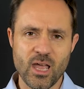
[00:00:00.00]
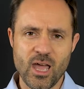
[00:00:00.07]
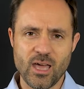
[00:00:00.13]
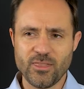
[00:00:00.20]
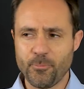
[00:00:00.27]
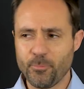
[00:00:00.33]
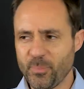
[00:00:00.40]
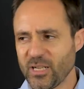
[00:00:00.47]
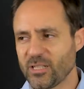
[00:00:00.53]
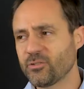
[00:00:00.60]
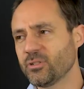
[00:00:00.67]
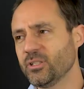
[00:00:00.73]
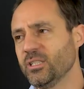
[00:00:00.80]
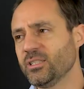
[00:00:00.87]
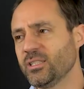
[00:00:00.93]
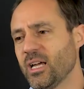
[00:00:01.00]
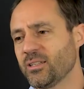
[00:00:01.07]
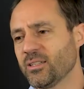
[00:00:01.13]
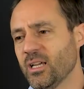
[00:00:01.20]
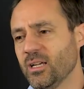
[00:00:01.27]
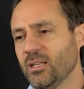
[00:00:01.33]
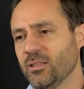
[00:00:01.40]
And the pattern is
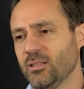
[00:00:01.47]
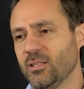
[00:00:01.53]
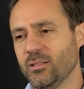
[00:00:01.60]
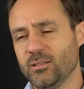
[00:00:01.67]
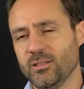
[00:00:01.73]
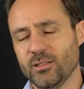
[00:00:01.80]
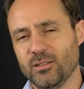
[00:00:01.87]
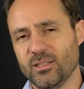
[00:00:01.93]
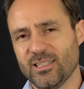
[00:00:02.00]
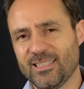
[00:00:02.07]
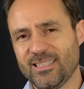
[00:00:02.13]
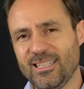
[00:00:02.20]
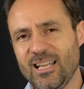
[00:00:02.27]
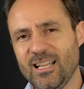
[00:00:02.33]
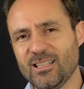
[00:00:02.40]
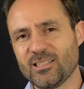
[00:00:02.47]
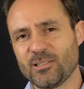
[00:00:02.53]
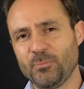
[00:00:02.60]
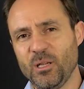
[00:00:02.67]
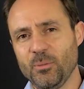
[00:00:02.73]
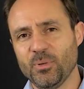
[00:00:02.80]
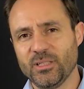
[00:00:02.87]
that the
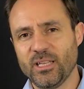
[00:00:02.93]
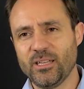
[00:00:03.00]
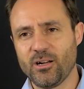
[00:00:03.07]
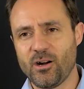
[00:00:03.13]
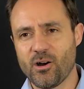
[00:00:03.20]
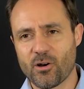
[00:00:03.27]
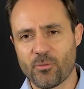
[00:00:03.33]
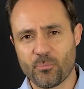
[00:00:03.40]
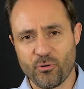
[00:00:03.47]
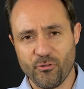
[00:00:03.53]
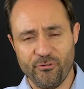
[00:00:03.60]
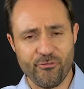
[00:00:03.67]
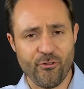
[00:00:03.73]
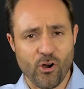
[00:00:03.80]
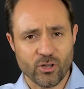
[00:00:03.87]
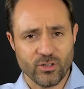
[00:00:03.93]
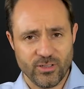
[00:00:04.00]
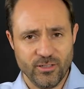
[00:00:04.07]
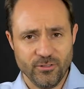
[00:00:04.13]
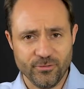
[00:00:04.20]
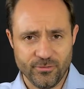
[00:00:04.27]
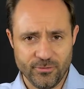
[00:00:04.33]
salespeople that are
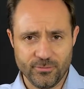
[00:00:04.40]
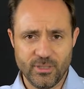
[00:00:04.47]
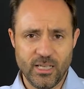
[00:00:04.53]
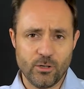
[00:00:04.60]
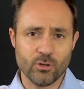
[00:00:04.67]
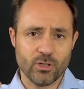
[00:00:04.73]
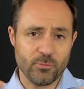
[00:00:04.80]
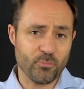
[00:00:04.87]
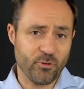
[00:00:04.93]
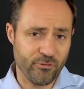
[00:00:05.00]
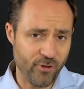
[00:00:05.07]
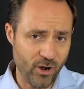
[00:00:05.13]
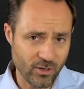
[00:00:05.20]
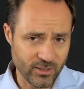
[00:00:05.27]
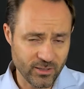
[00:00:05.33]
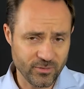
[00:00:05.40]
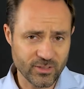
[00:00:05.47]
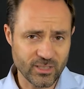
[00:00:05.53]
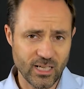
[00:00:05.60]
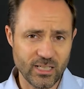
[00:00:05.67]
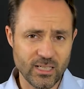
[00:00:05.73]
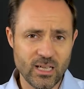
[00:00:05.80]
provocative, they call it provocative
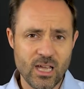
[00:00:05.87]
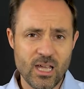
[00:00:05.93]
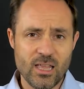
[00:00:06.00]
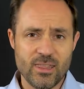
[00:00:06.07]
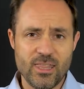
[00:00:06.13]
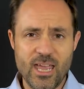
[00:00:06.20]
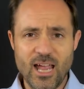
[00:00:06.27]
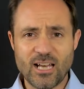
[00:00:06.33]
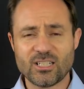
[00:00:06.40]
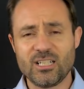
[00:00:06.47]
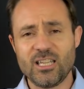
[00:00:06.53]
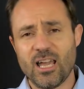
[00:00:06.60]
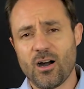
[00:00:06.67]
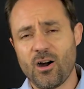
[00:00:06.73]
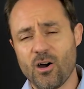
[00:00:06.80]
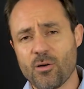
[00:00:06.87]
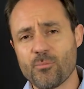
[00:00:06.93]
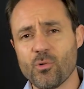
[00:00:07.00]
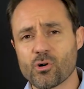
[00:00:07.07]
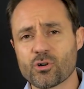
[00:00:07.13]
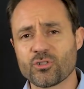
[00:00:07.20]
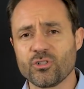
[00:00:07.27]
selling, they actually are
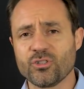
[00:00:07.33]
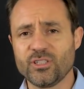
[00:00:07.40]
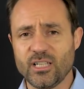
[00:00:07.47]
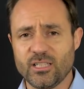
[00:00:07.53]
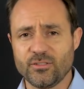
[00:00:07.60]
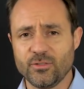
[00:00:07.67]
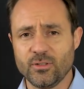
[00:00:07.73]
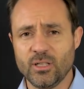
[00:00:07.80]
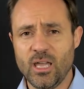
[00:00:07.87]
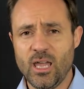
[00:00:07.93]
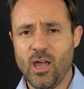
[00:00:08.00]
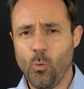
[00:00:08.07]
more successful.